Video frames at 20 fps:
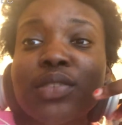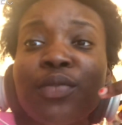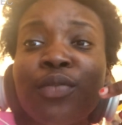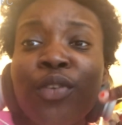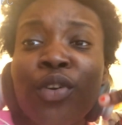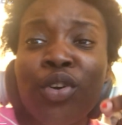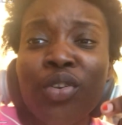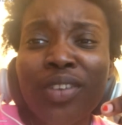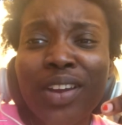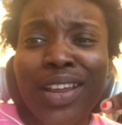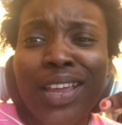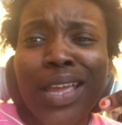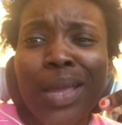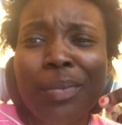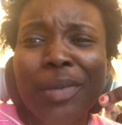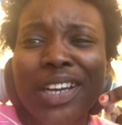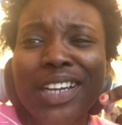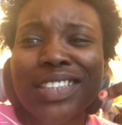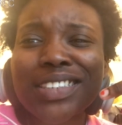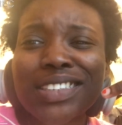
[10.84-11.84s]
four A M
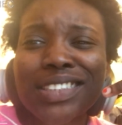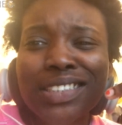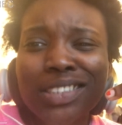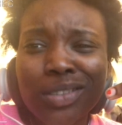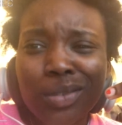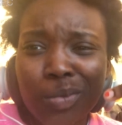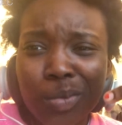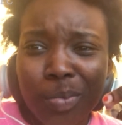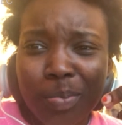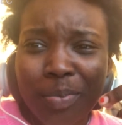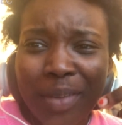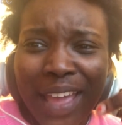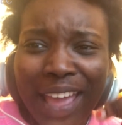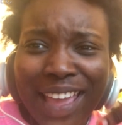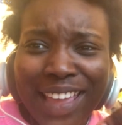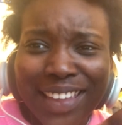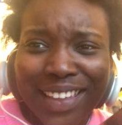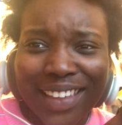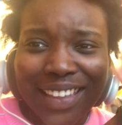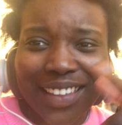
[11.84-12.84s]
and I still
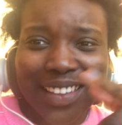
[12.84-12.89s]
peng.